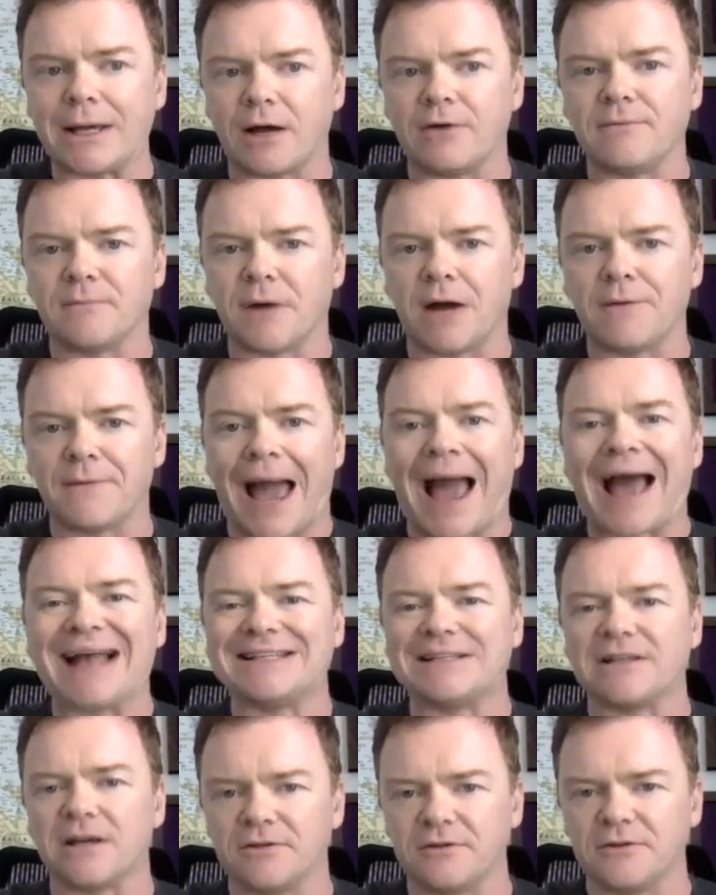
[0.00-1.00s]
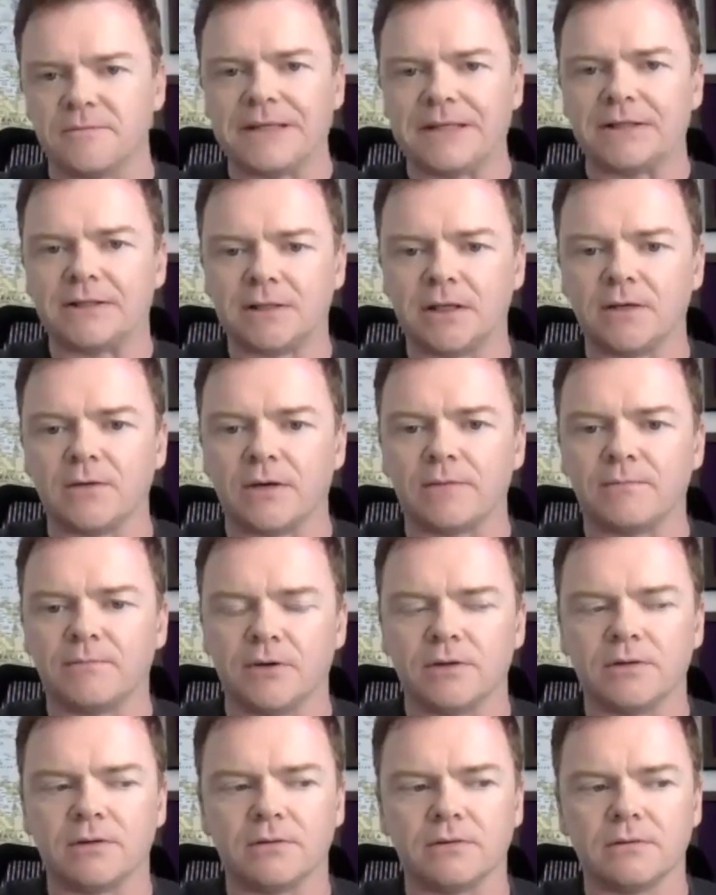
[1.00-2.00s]
I've added other bits to it,
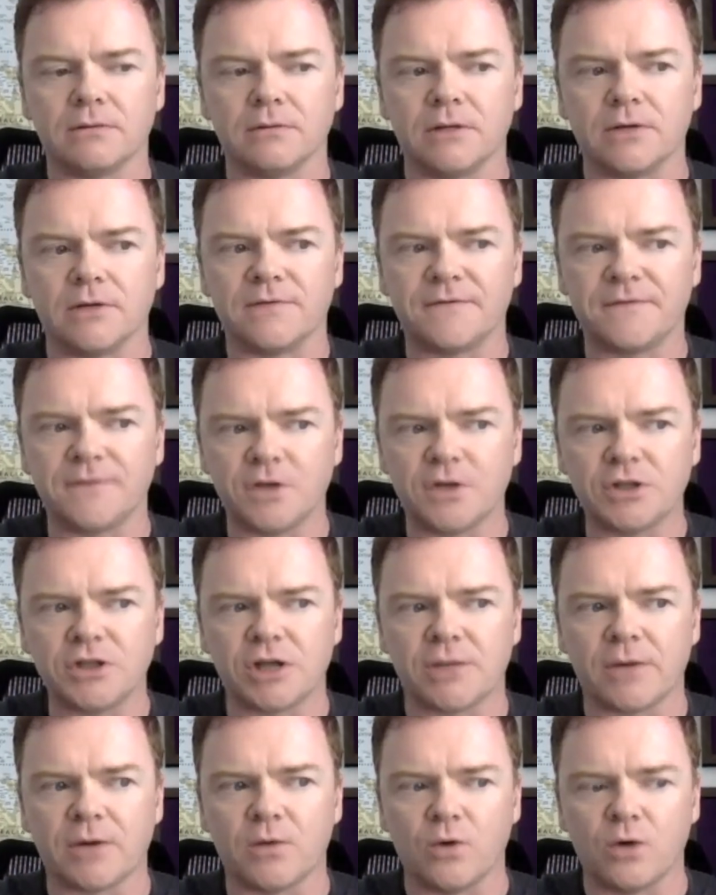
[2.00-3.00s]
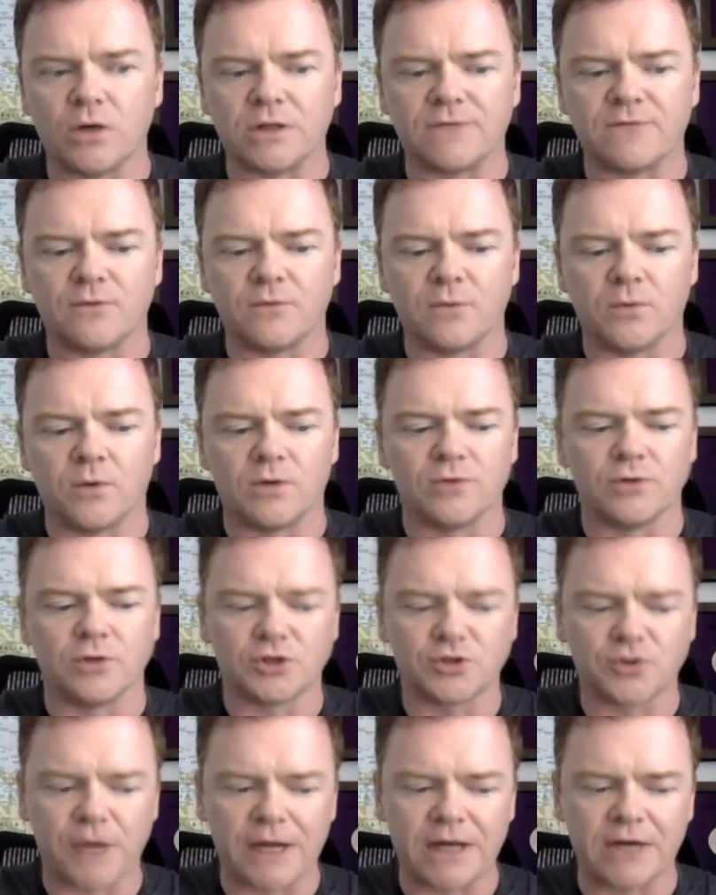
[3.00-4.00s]
but the first time I worked in Formula One was
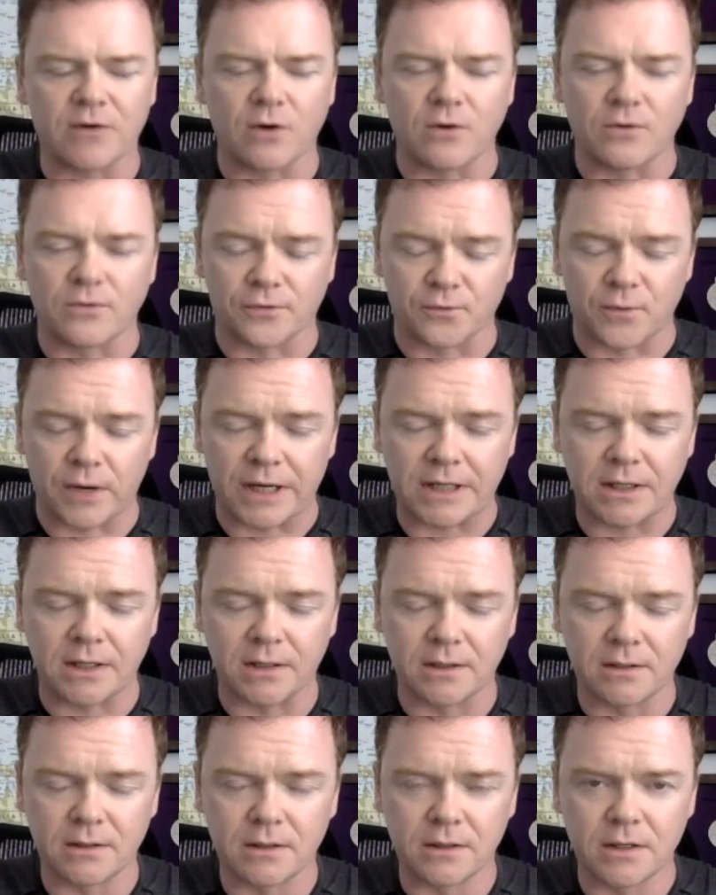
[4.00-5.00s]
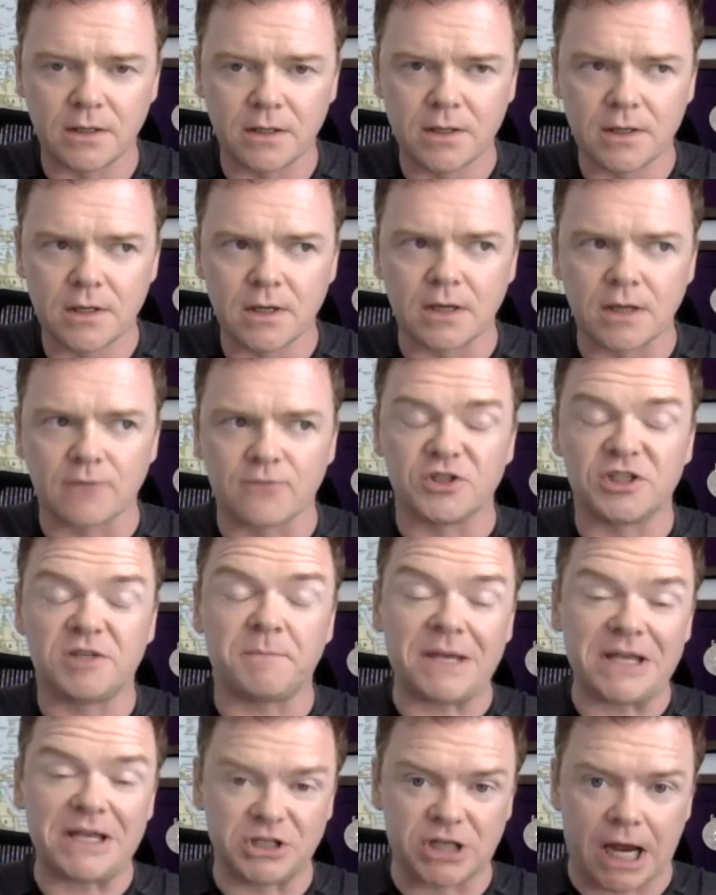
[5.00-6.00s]
Australia 03 for
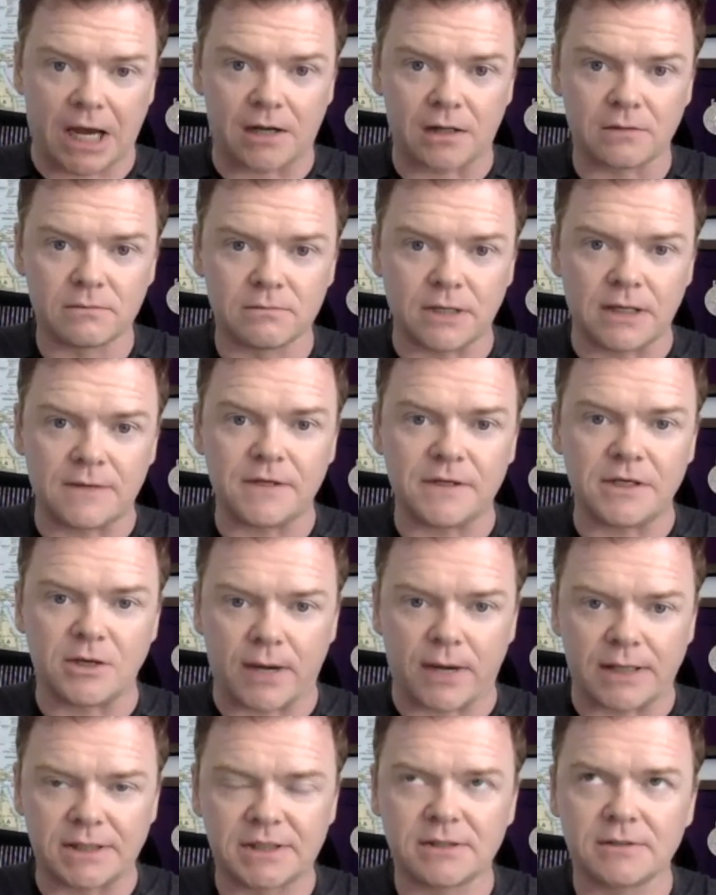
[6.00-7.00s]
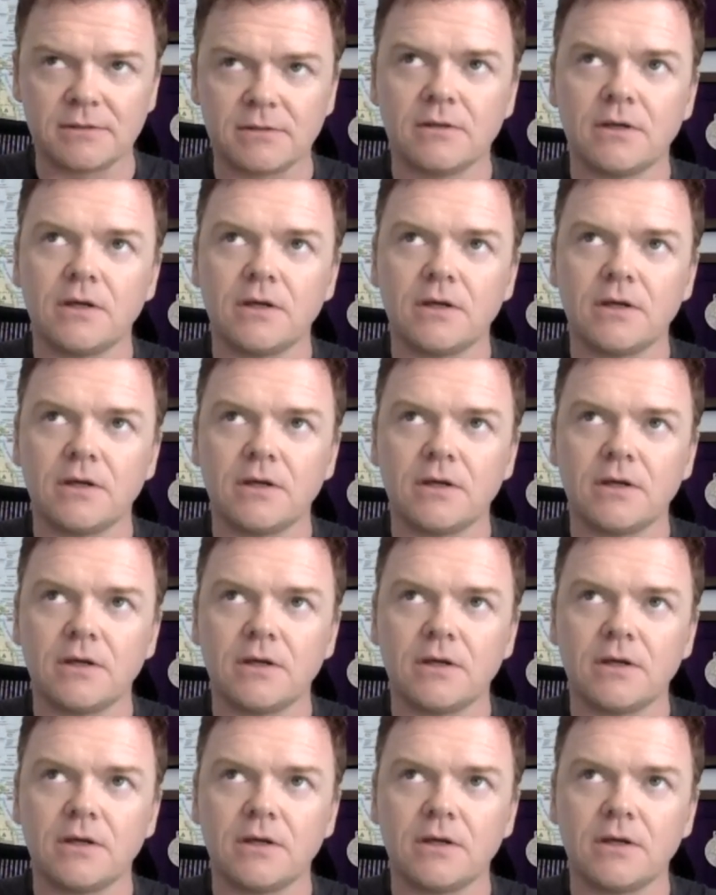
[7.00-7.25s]
Speed Channel in the US.